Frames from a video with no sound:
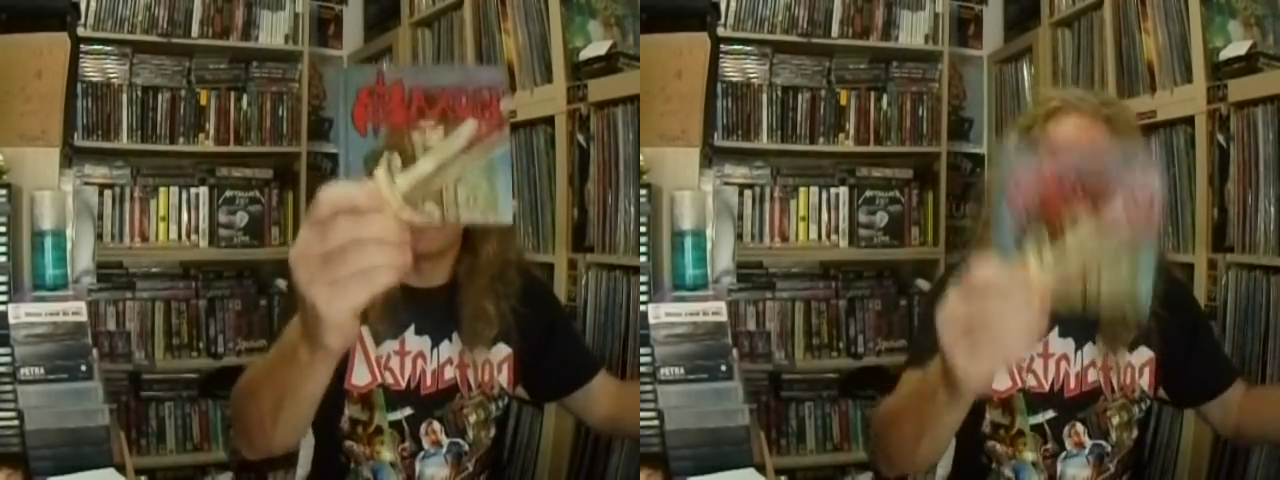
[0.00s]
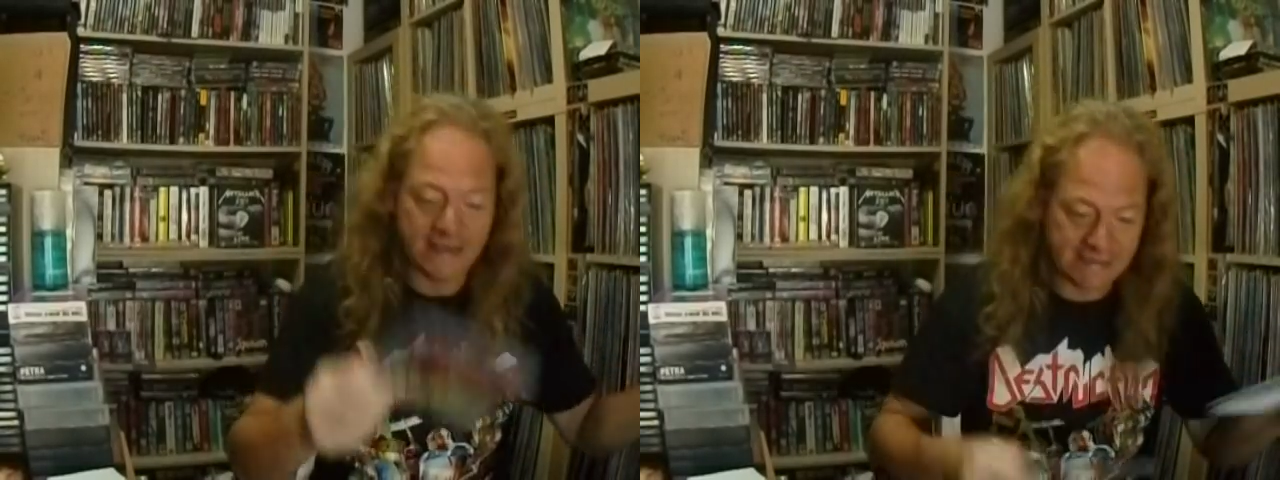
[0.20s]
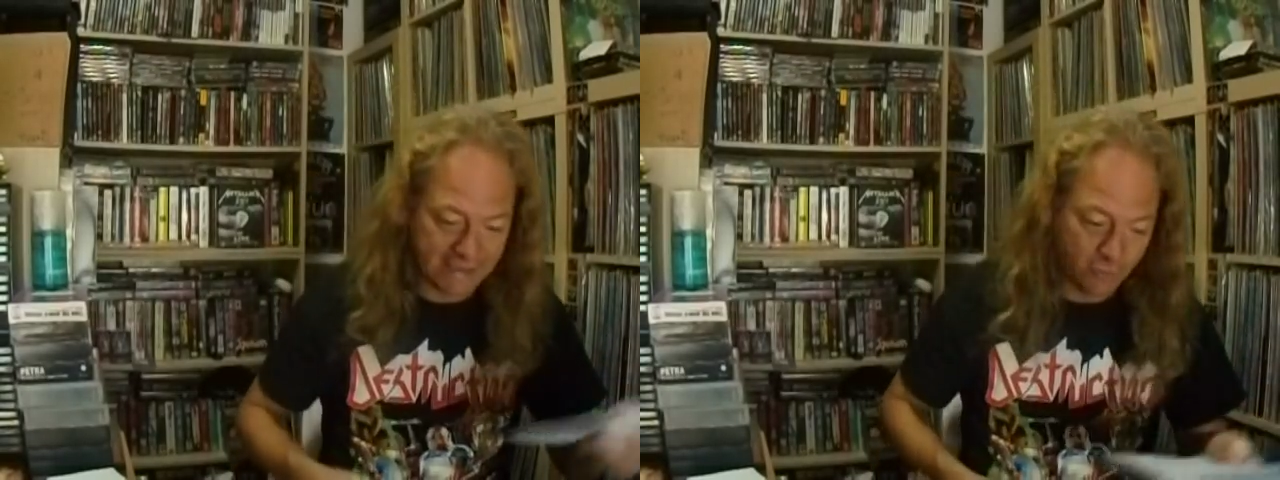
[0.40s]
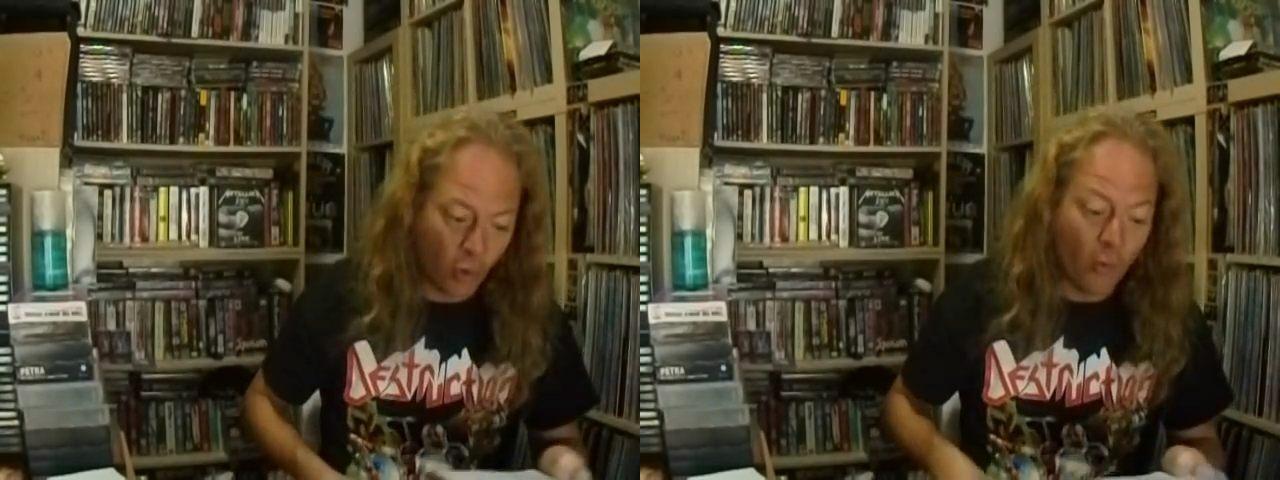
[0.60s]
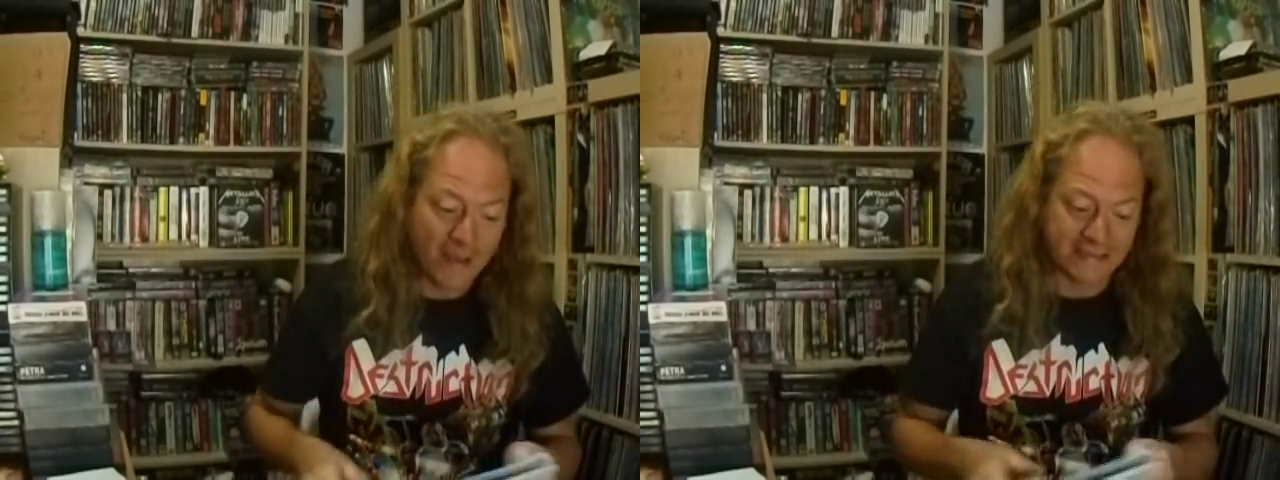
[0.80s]
listening to
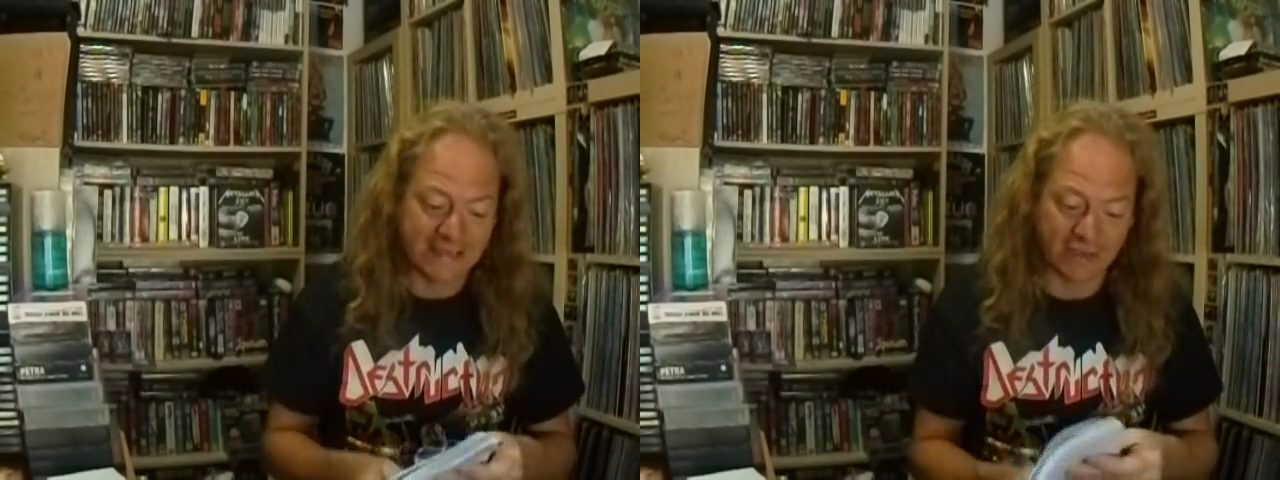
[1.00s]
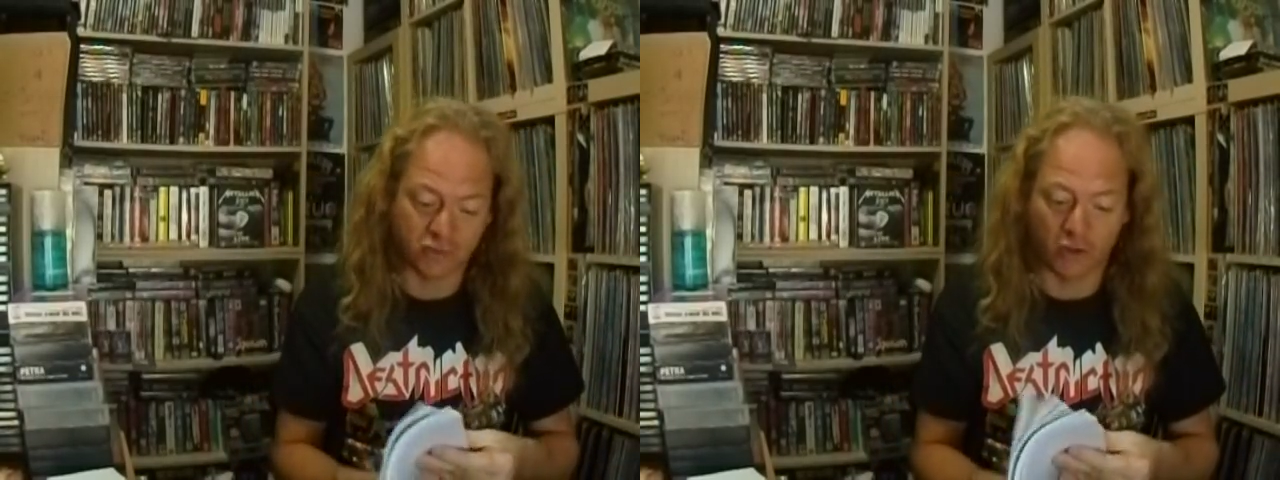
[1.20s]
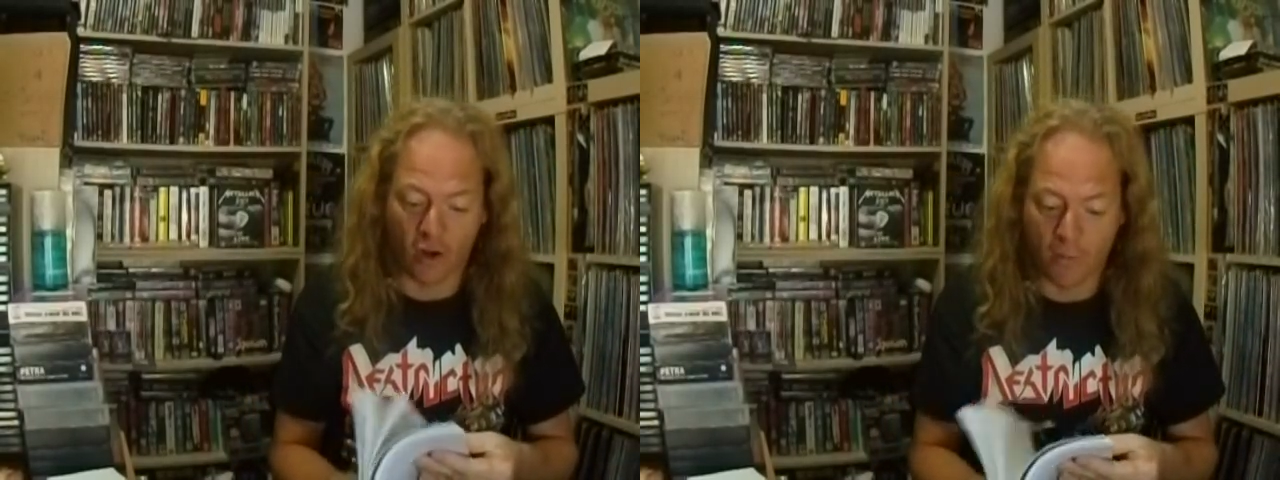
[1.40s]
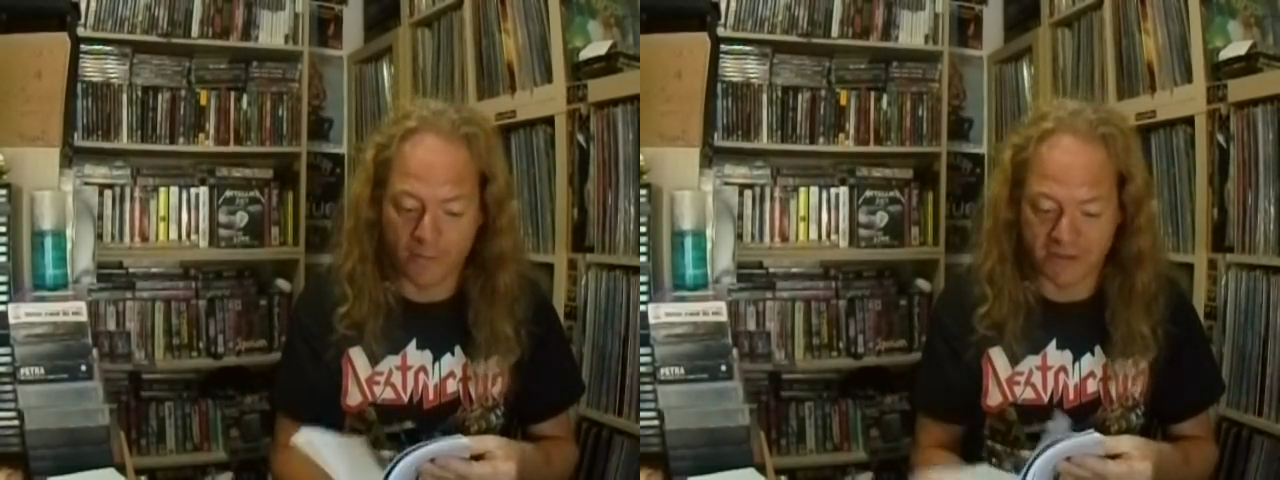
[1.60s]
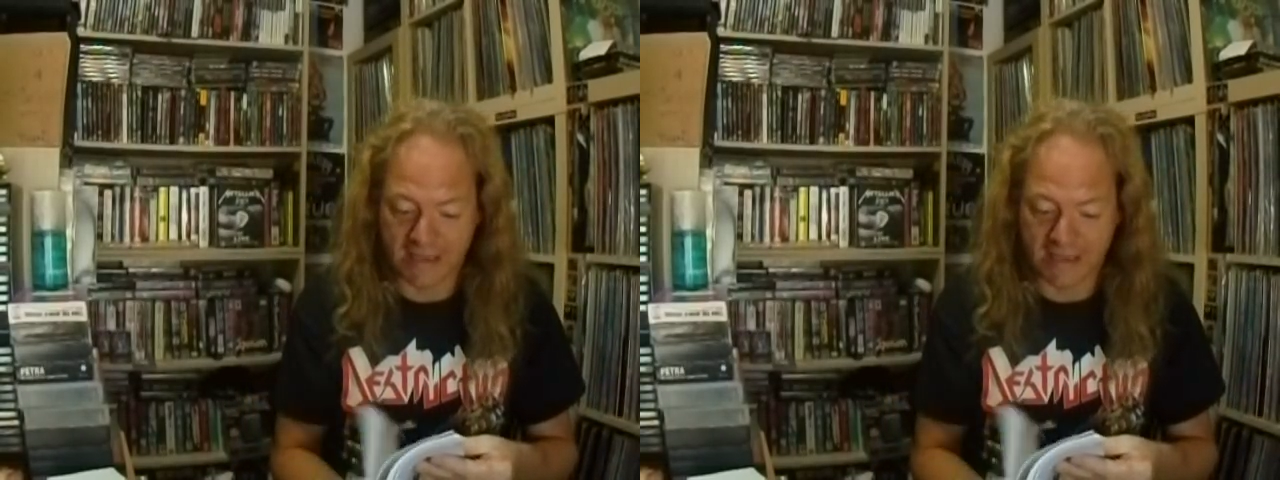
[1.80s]
all my Saxon albums